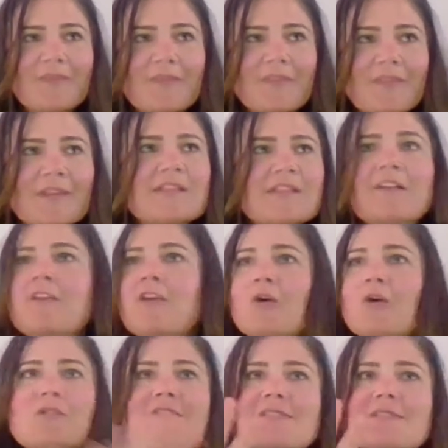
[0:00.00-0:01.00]
There's nothing
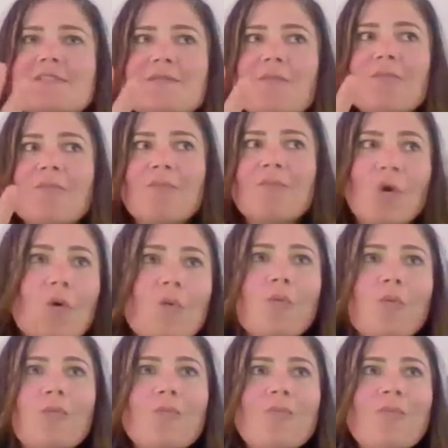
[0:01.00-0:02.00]
else
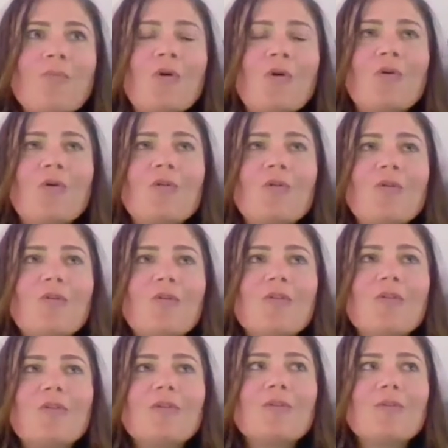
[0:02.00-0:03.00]
more
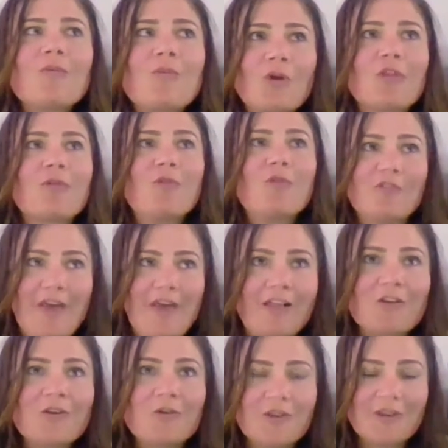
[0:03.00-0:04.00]
worth more
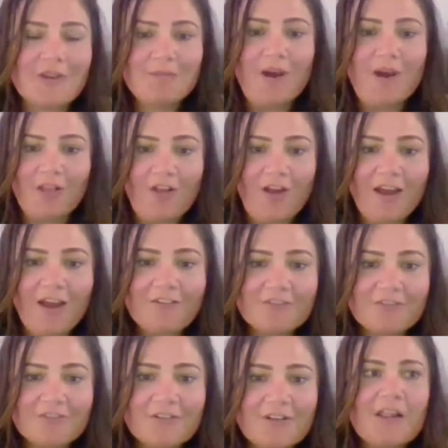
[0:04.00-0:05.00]
value in my
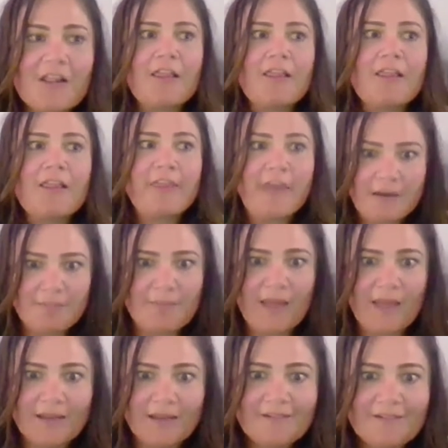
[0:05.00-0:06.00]
life than
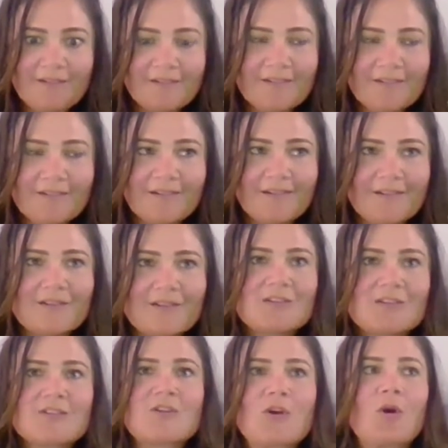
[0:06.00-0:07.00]
me.
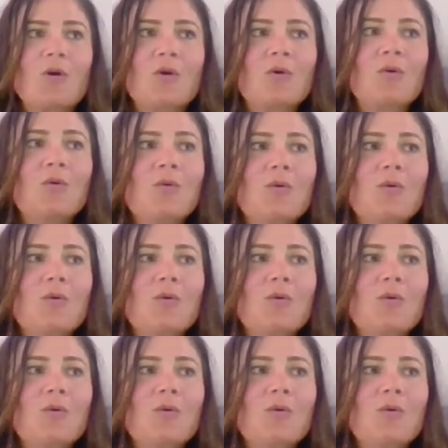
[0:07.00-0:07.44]
So